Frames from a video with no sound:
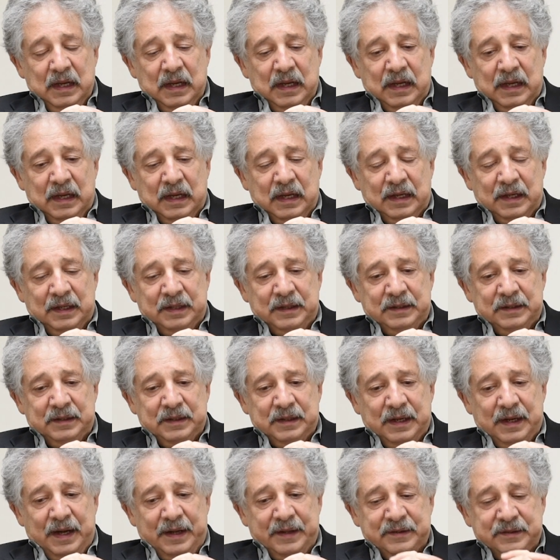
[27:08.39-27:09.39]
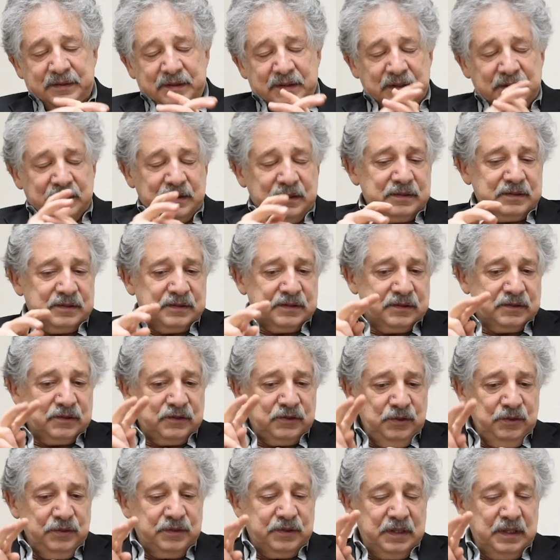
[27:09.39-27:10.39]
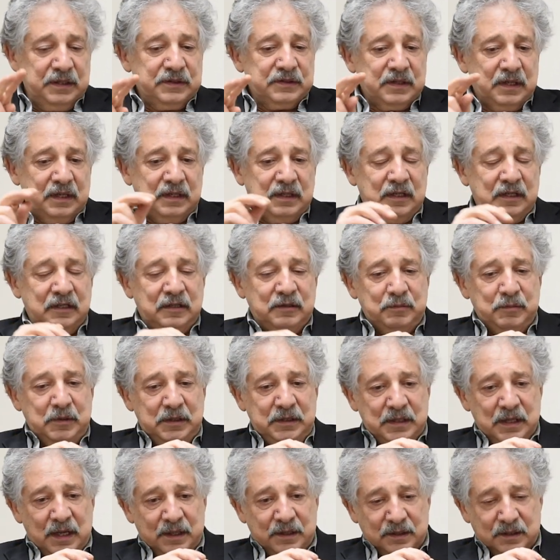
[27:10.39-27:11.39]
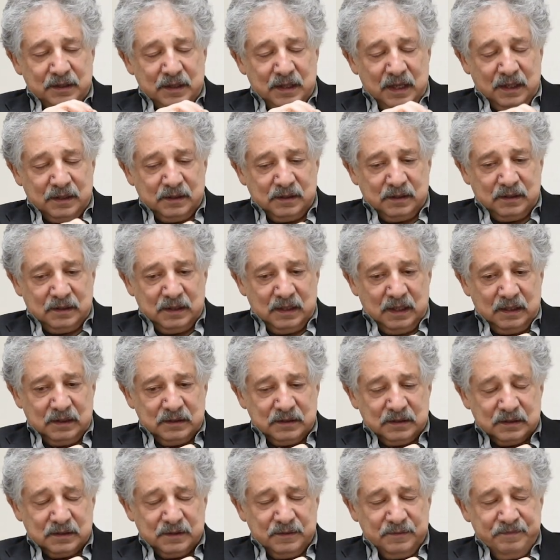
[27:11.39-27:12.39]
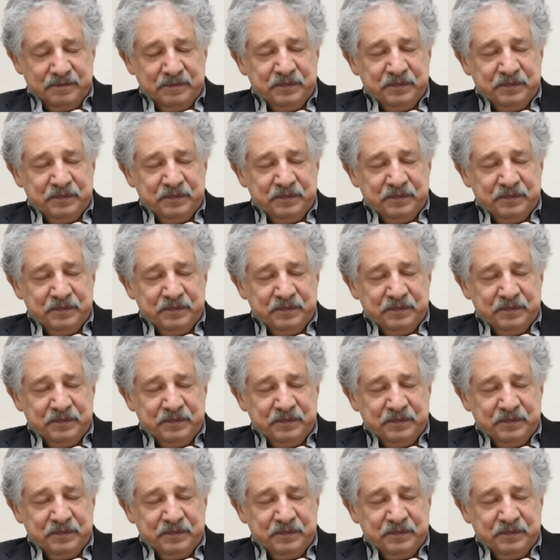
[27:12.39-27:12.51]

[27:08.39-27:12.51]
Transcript: And I think there's 2 things that need to be done in that case.